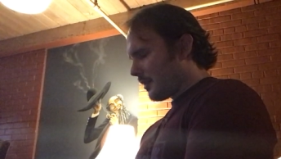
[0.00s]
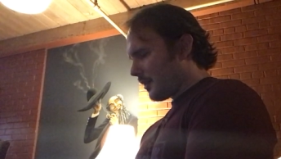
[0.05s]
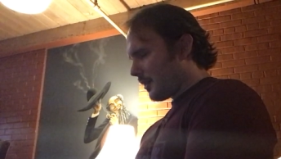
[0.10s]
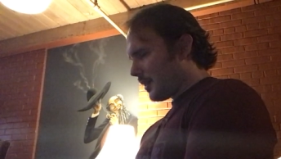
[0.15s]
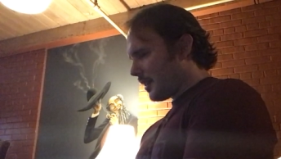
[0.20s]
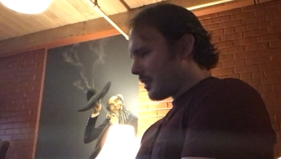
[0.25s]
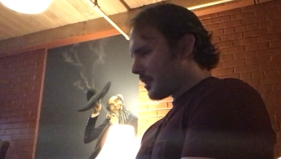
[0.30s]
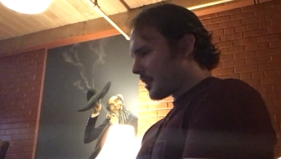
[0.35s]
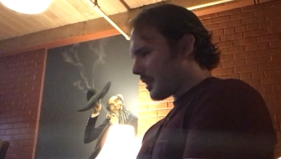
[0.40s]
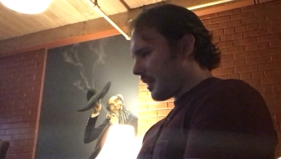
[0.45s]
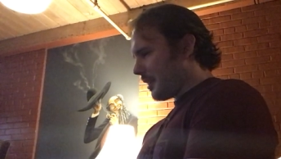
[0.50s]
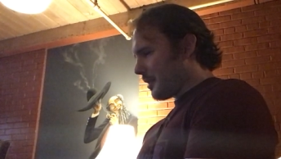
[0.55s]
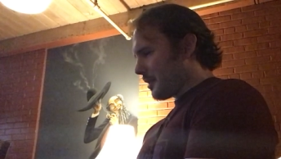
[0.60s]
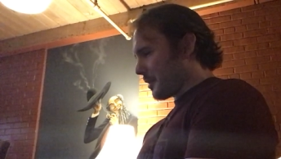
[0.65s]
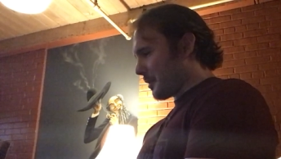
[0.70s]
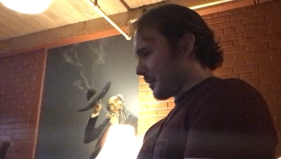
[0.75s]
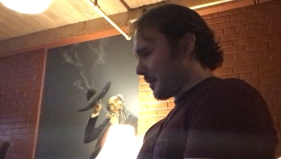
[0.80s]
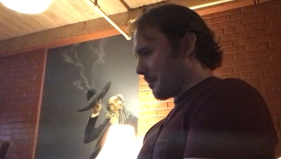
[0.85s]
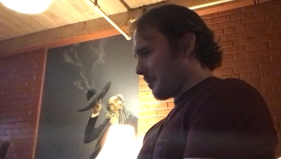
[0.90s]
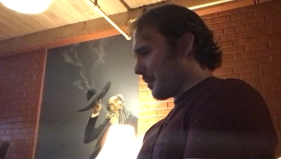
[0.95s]
these
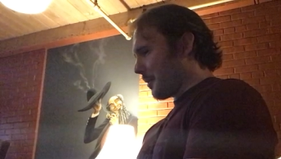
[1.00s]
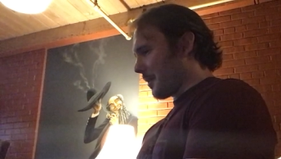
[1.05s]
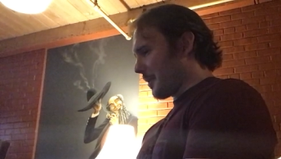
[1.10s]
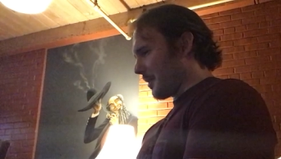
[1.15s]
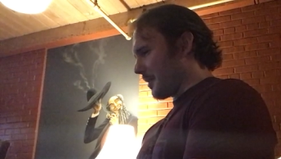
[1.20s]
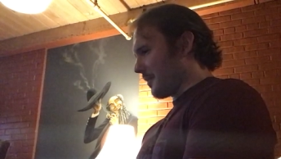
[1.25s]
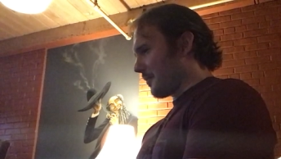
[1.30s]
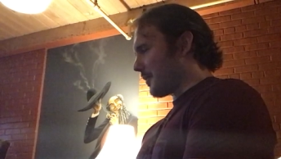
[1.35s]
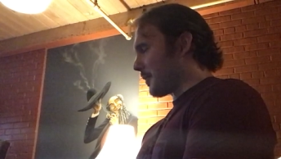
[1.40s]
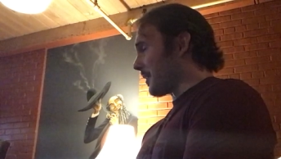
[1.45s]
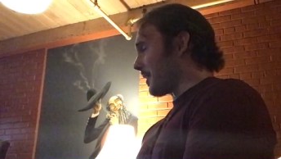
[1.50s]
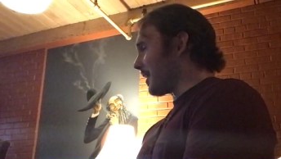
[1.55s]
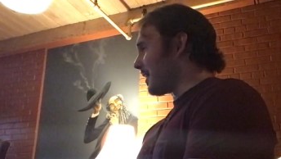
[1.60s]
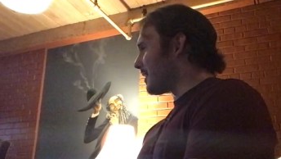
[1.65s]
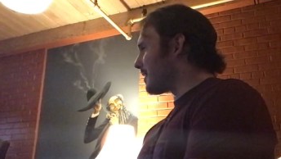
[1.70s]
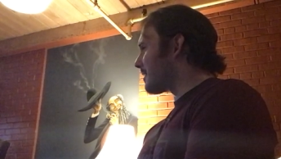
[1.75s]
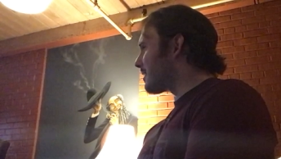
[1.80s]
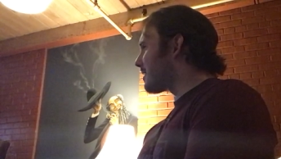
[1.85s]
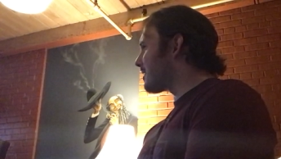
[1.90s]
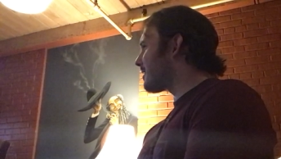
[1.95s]
things are important for
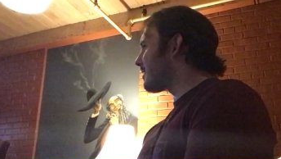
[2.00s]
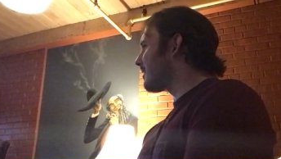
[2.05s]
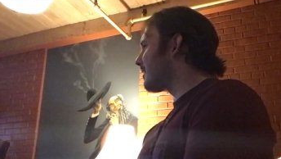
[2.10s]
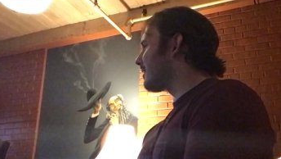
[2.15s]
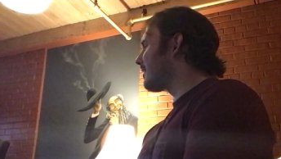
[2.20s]
us